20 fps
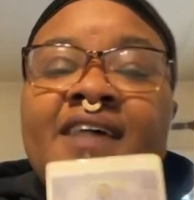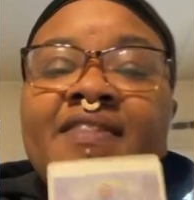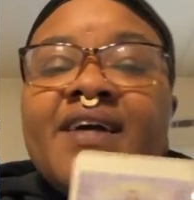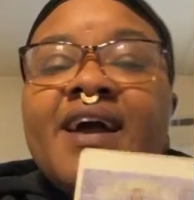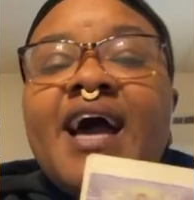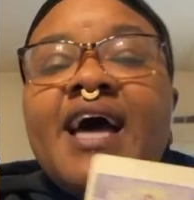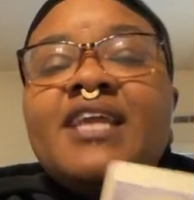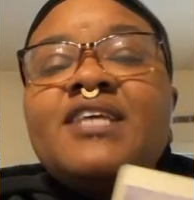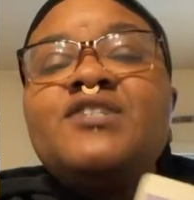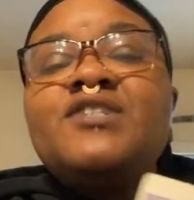The
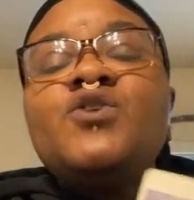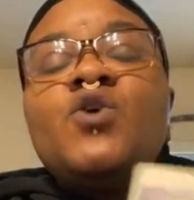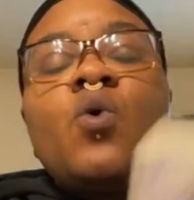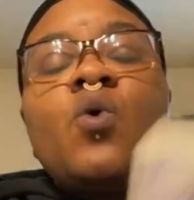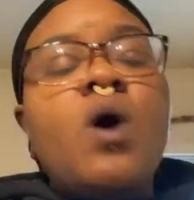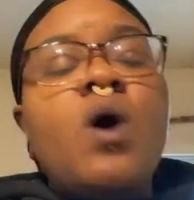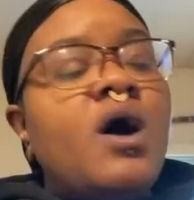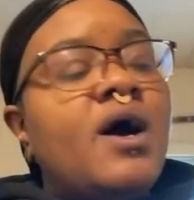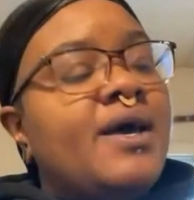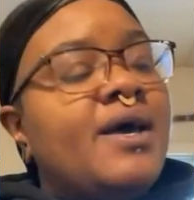goddess New
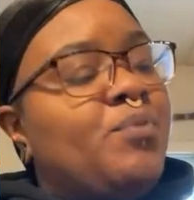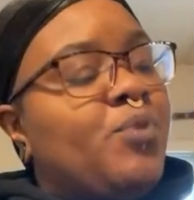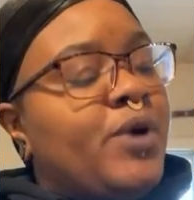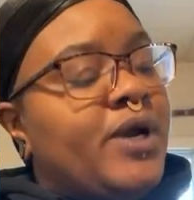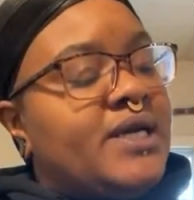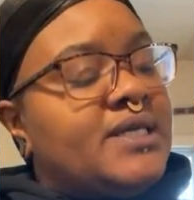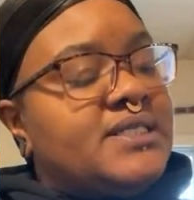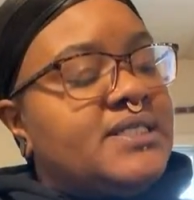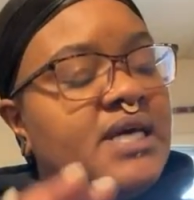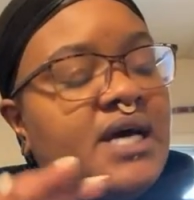Qua, it
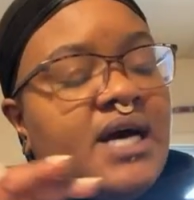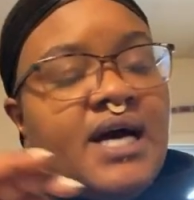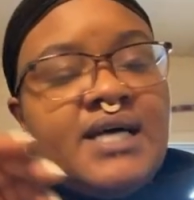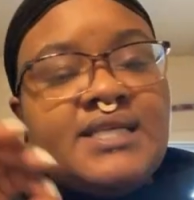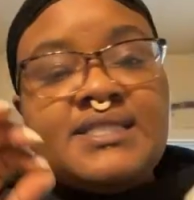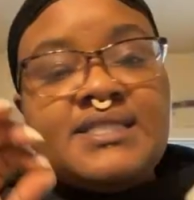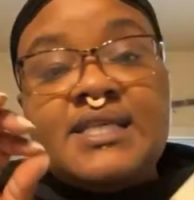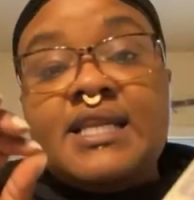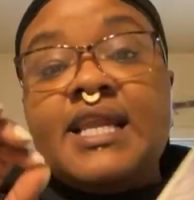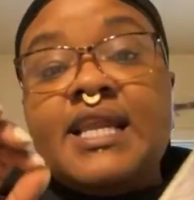brings to
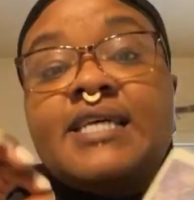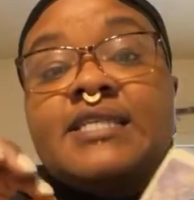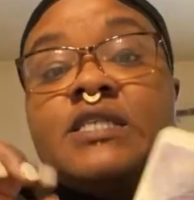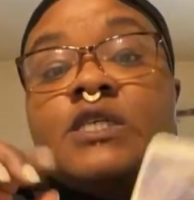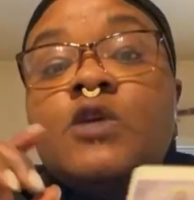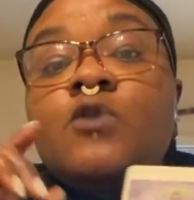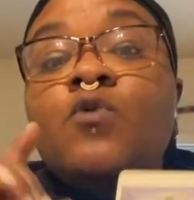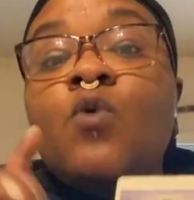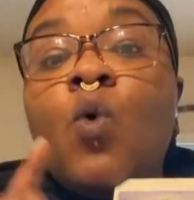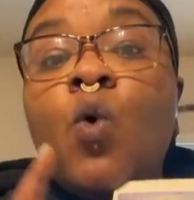us the
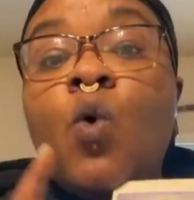lesson of